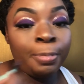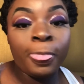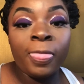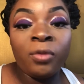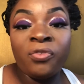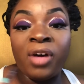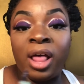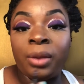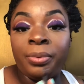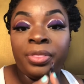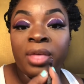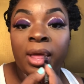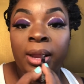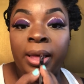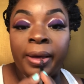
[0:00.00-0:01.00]
Following
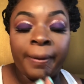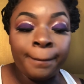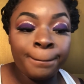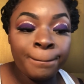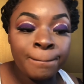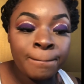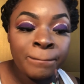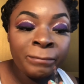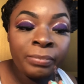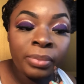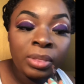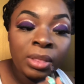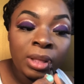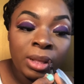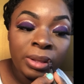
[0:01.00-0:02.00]
that line.
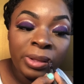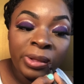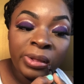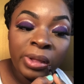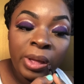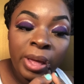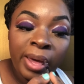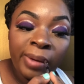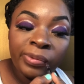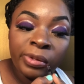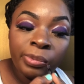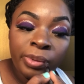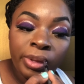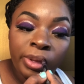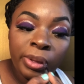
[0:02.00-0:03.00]
It does not have to
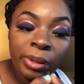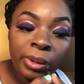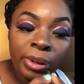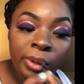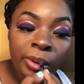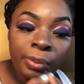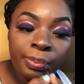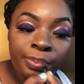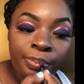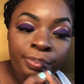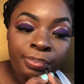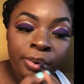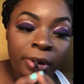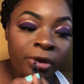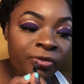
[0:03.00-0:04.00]
be a
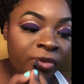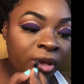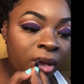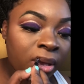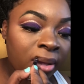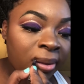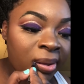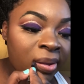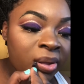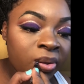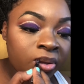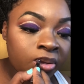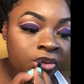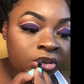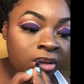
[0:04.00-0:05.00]
perfect
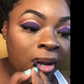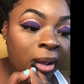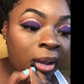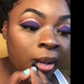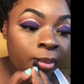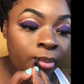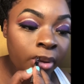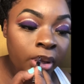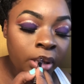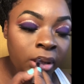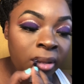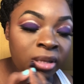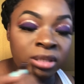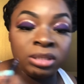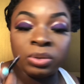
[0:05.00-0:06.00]
job, at
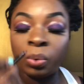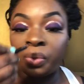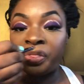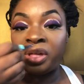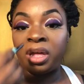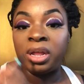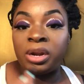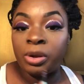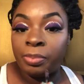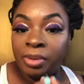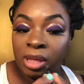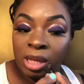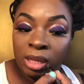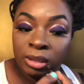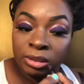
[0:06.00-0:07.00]
least on the inner,
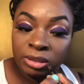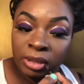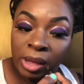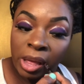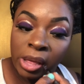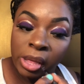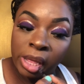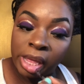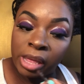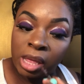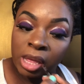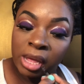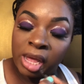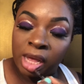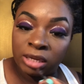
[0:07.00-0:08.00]
because
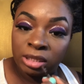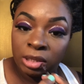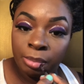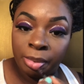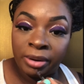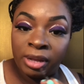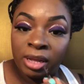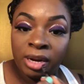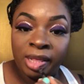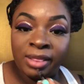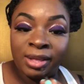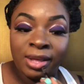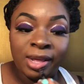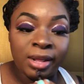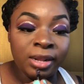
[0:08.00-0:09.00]
you're actually bringing in the
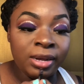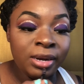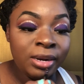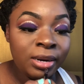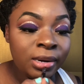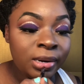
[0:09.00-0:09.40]
color.